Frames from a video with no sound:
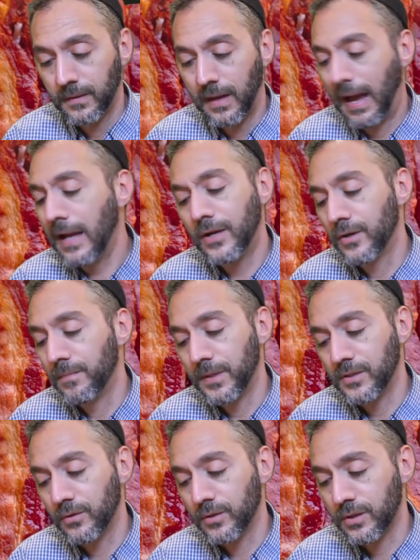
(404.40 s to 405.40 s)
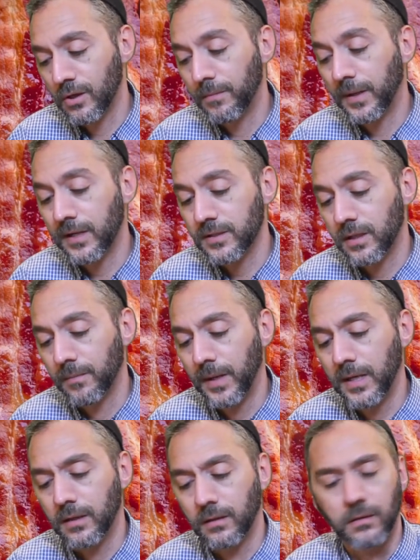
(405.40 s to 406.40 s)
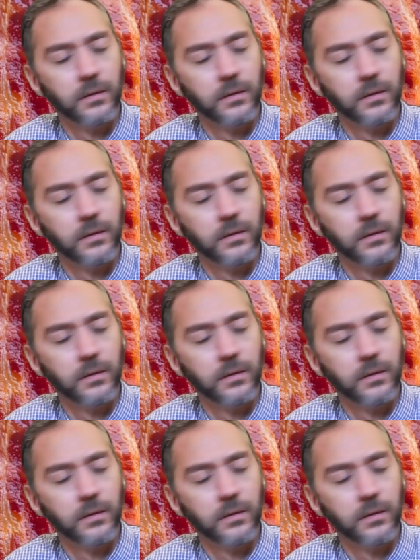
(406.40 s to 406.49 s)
Now, I couldn't be Jewish, though, because of the bacon.